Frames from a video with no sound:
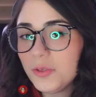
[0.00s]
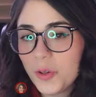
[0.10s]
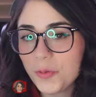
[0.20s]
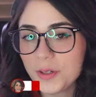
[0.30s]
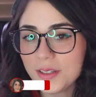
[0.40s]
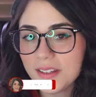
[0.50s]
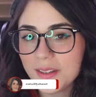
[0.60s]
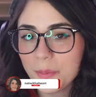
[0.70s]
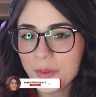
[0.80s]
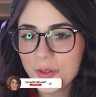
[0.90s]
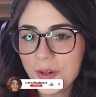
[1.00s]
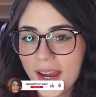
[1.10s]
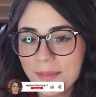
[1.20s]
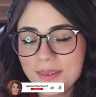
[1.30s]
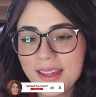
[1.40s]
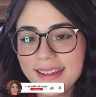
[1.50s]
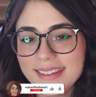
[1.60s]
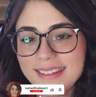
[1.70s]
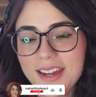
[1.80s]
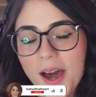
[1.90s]
don't forget to subscribe,
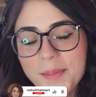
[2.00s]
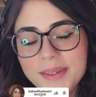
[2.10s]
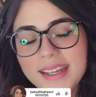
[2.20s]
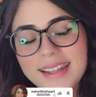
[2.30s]
like, and comment,